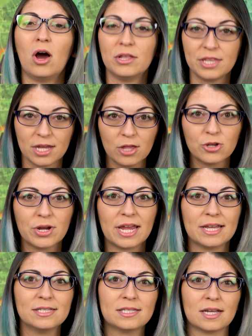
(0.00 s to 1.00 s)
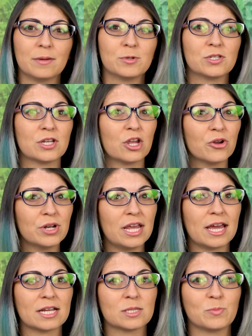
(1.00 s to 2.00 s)
On the other hand,
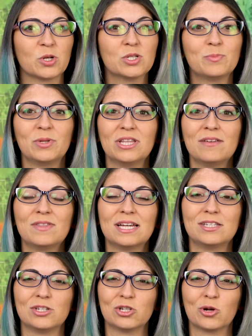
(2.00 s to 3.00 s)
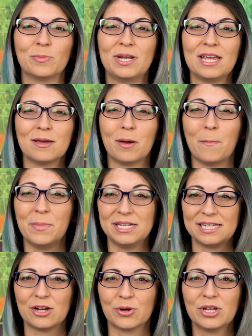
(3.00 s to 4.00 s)
cybersecurity experts believe that determining
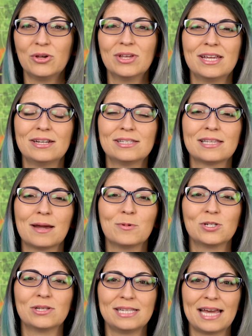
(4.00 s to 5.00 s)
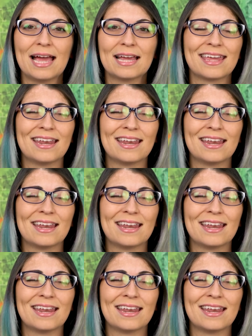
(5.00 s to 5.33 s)
material in a cyber attack